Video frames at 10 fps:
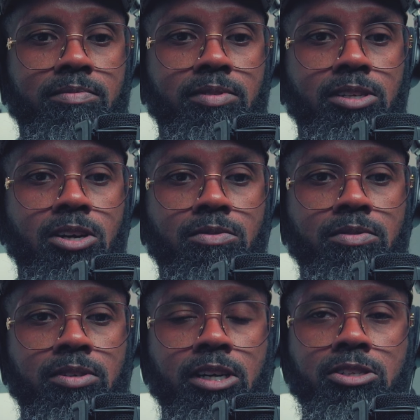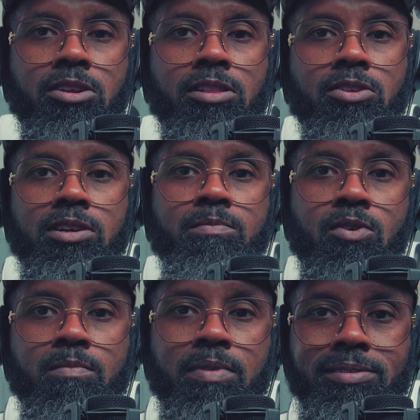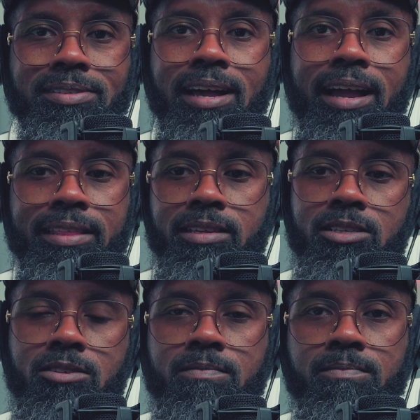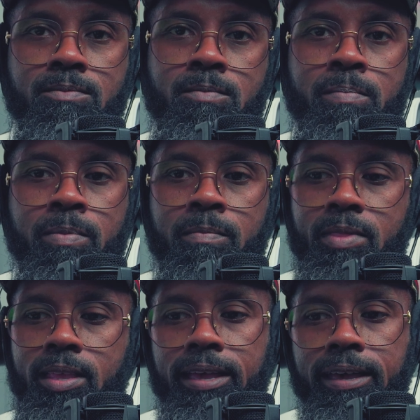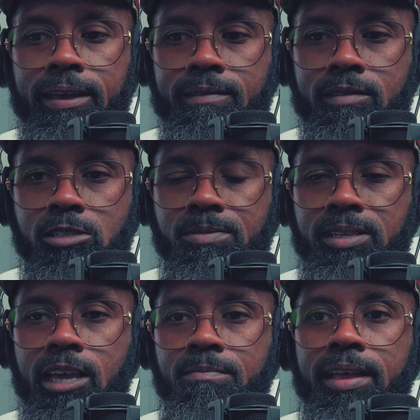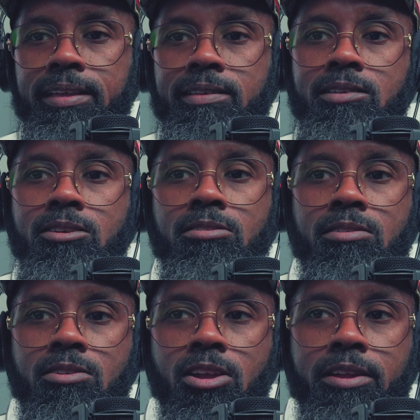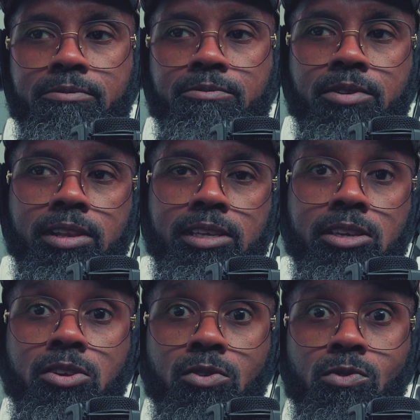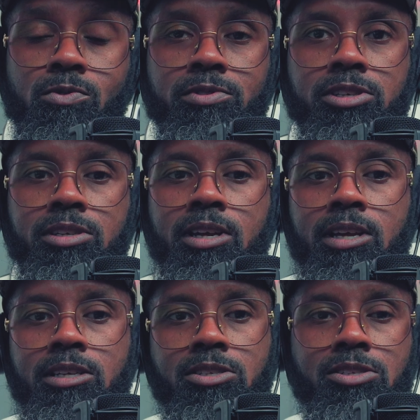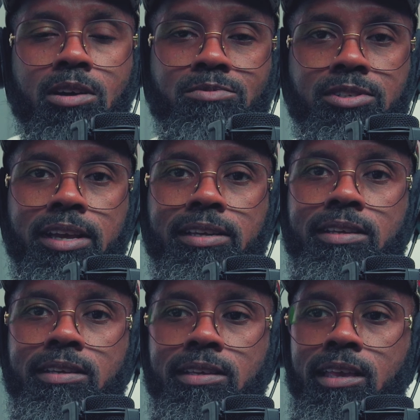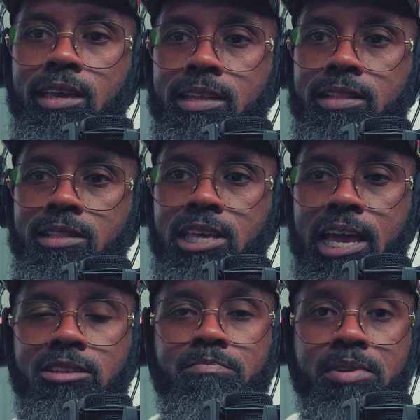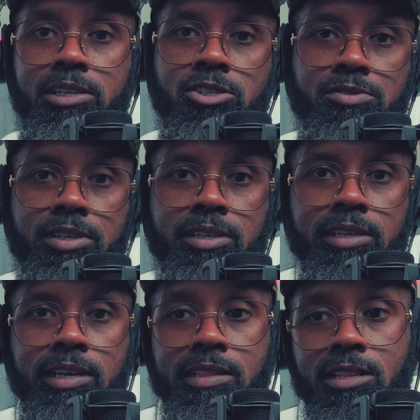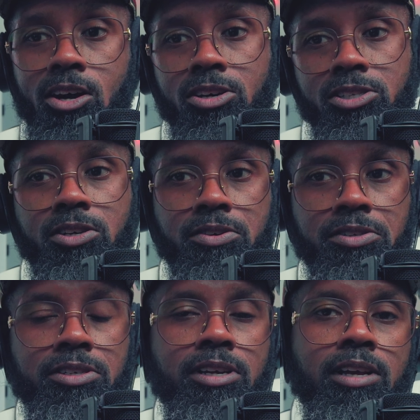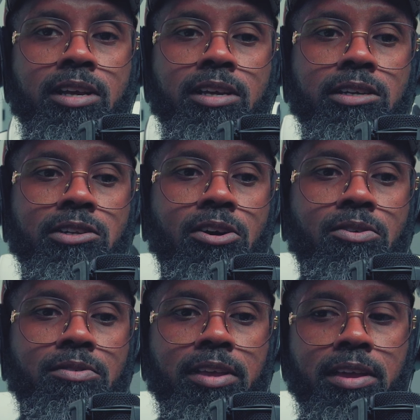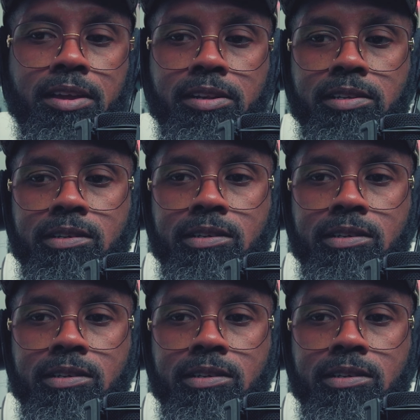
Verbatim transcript: you know, started learning more about tithing. And this became like a really huge subject in that ministry in our church, you know, and